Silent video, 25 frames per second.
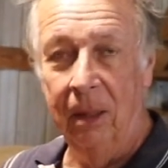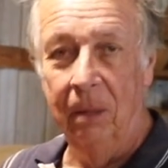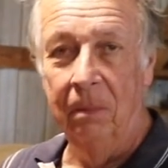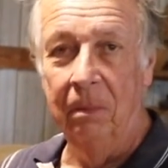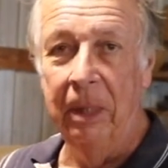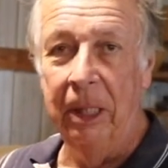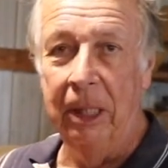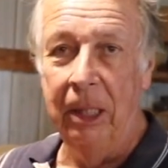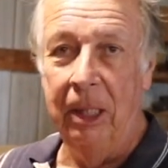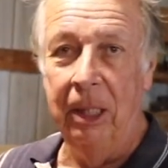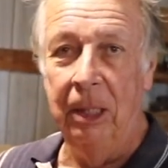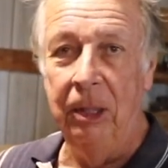
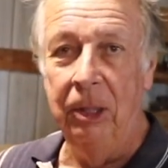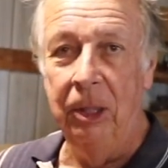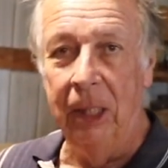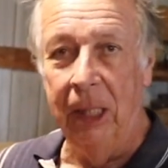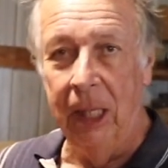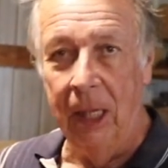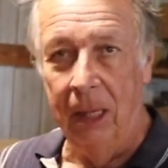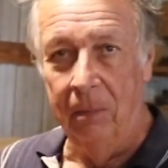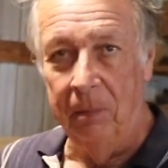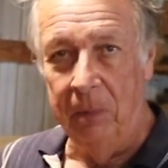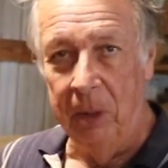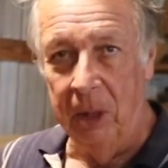but then you
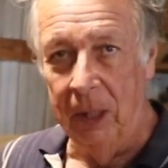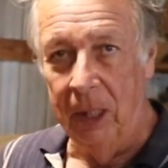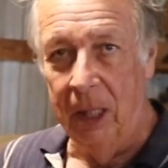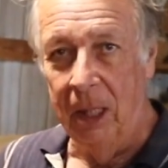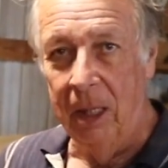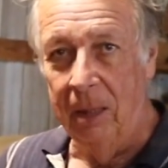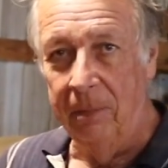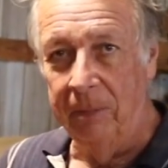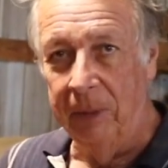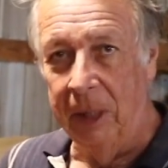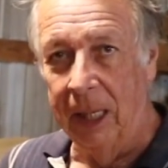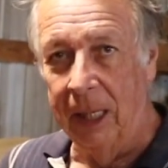can't put
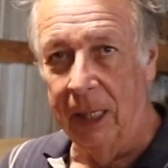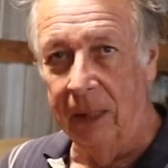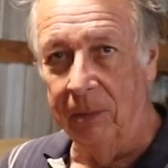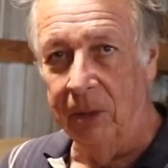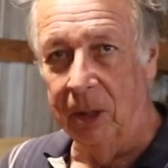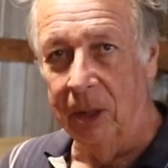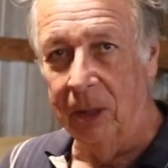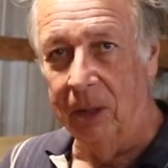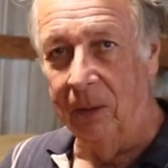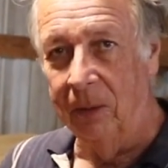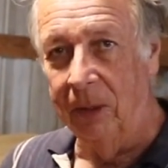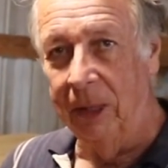
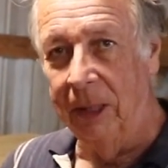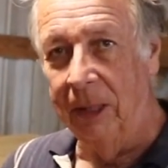hubcaps on it.